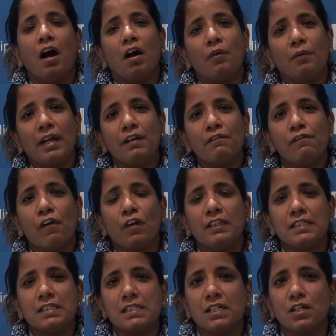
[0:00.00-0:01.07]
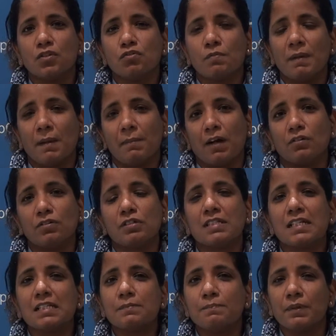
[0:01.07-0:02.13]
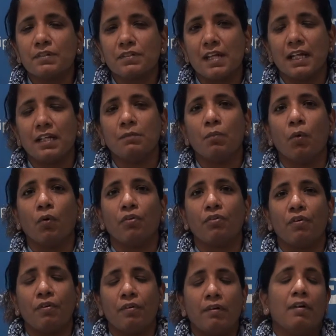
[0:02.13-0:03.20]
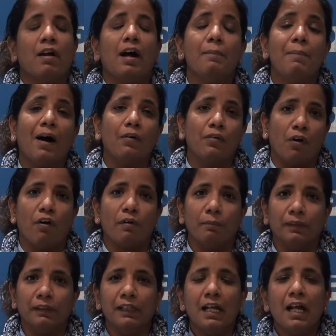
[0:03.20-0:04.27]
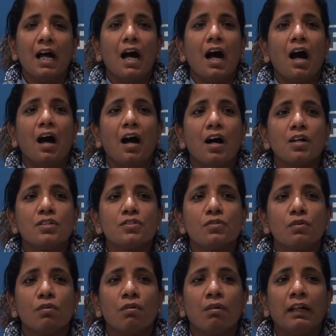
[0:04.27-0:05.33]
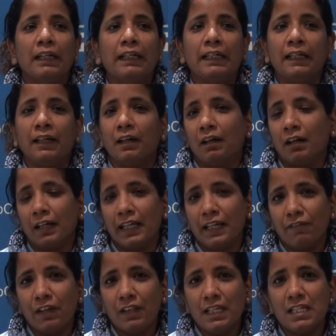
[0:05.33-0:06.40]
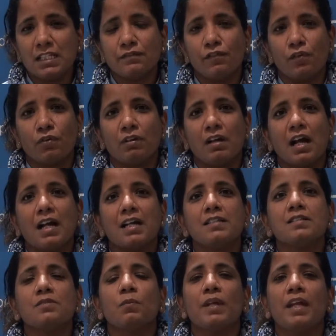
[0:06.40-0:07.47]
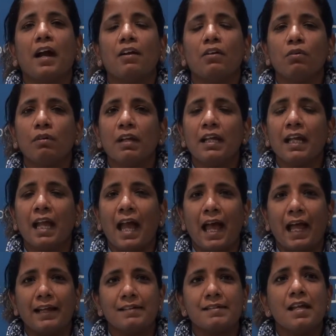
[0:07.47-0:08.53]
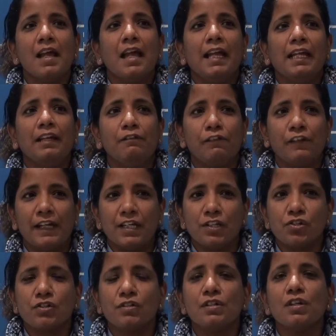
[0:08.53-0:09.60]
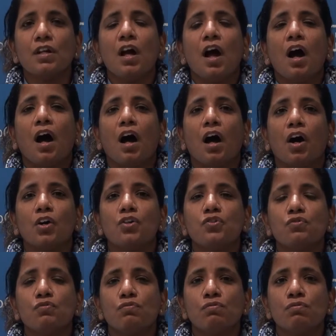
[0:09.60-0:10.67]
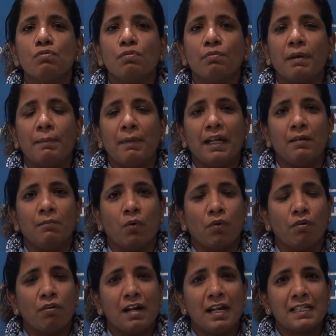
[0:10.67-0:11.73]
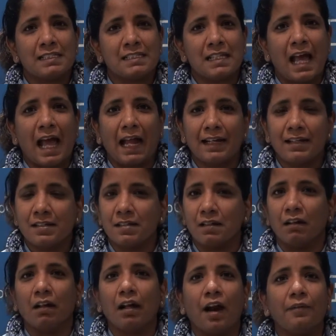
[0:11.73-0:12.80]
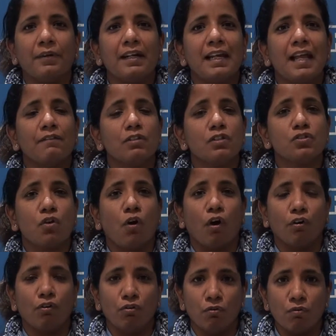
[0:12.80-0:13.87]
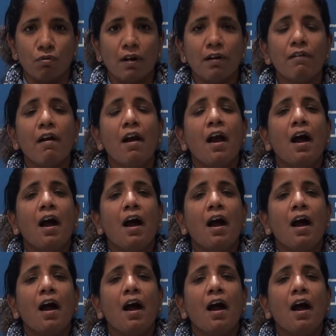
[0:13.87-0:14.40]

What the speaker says: rainfall this year to be about 6% more above normal. So given these forecasts, we are looking at inflation to remain more or less at current levels or lower,